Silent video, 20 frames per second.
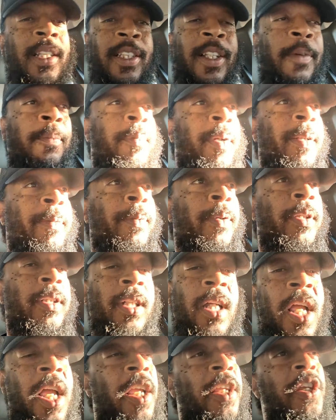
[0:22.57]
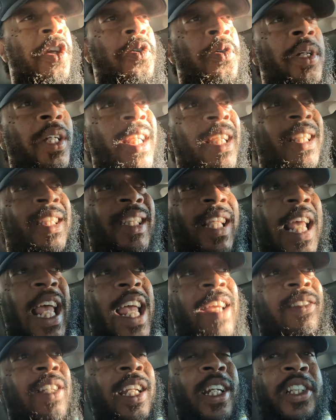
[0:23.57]
something, people. You can get
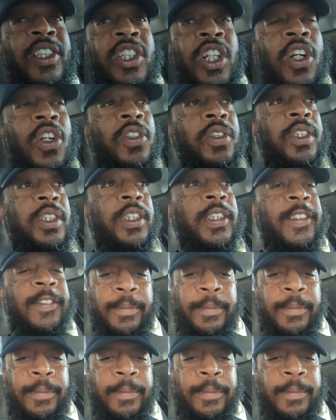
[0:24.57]
saved at a church